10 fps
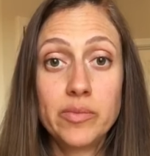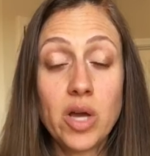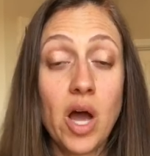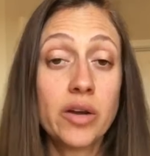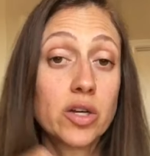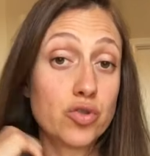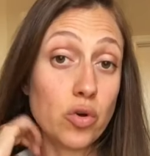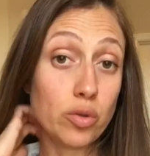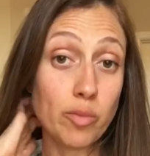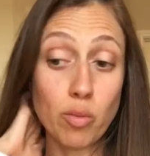
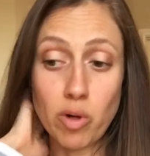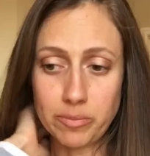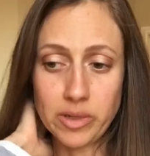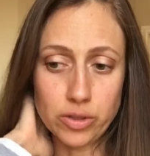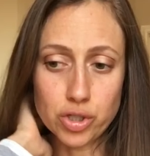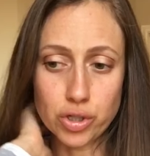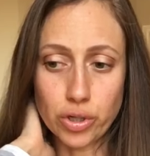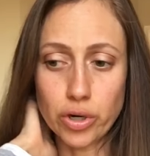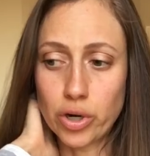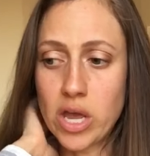uncontrollable blood
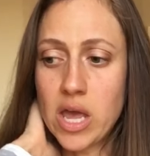sugar.